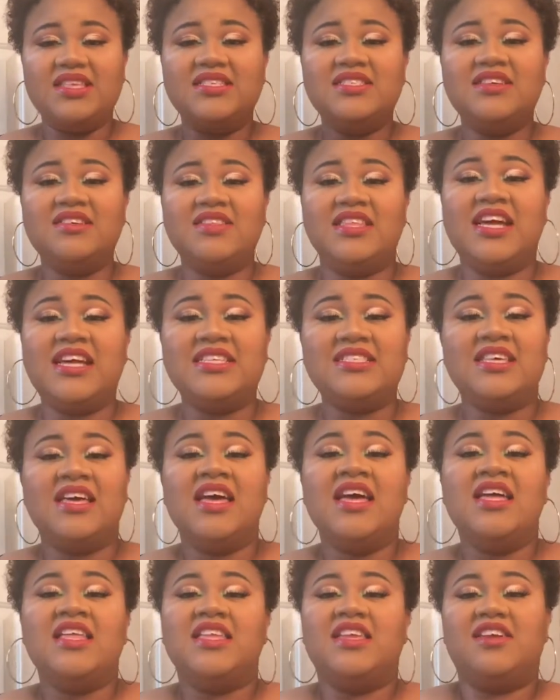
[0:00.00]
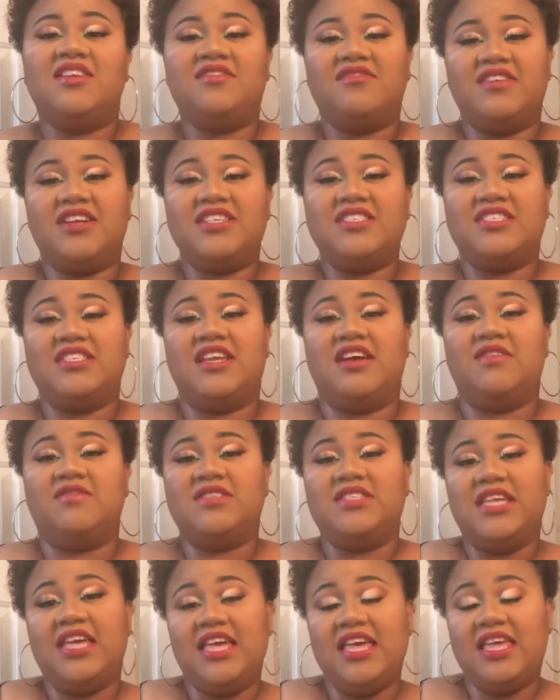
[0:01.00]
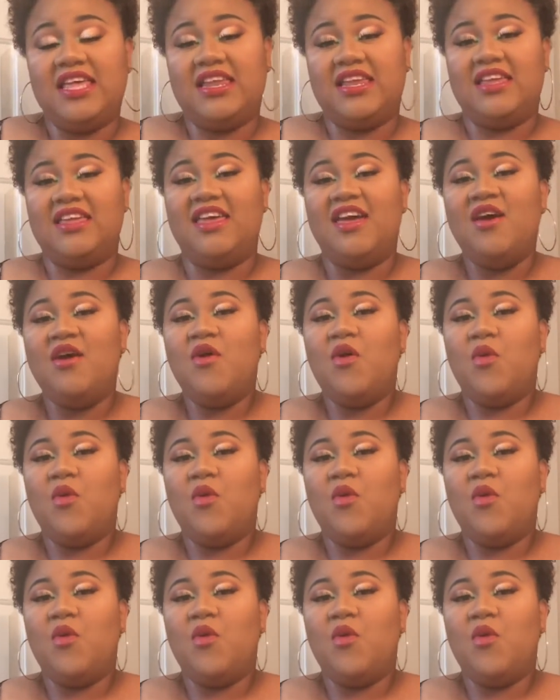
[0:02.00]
So that's the direction I was headed